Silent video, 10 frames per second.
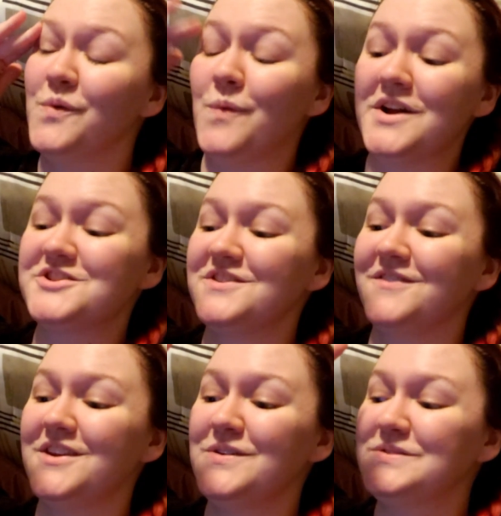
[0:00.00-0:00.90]
watching
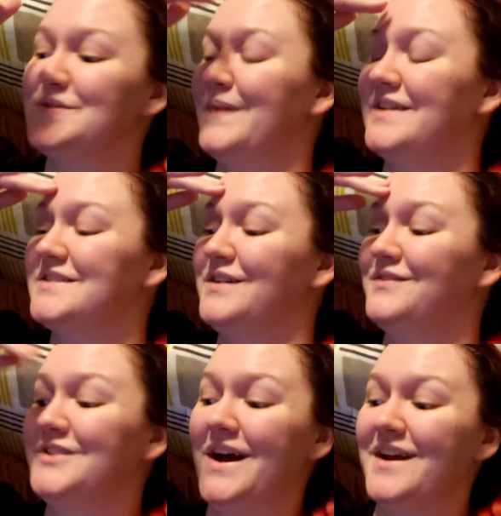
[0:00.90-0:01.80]
videos of
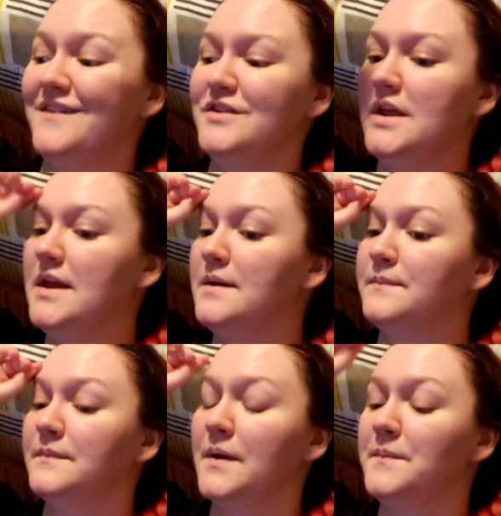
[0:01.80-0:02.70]
myself talk every day,
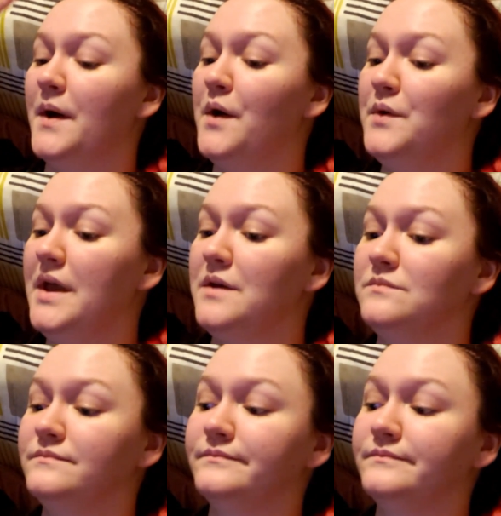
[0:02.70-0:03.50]
I'm, I'm okay.